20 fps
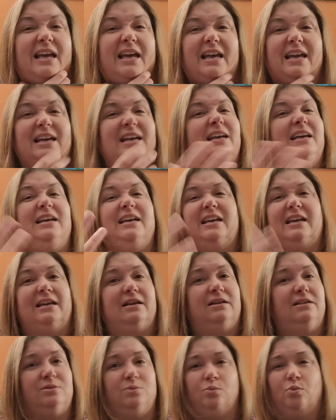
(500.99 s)
it
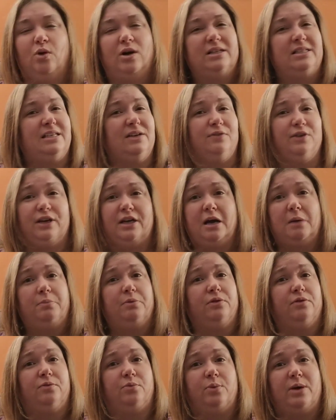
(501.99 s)
once every
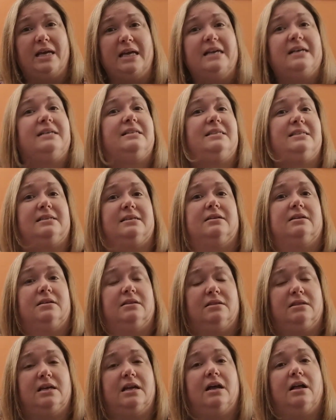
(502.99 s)
couple of weeks
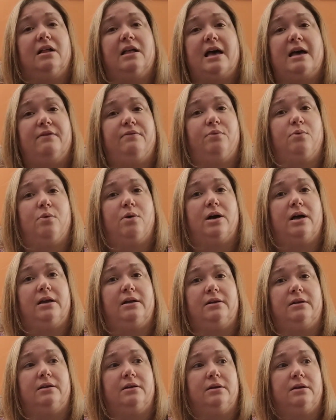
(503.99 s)
that I'll have
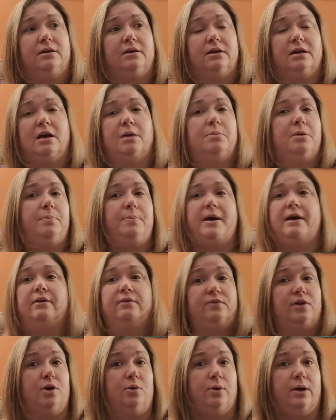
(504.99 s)
one come up out
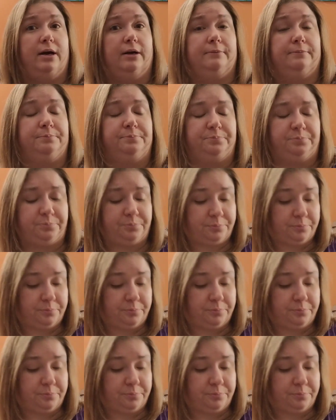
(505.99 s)
of nowhere.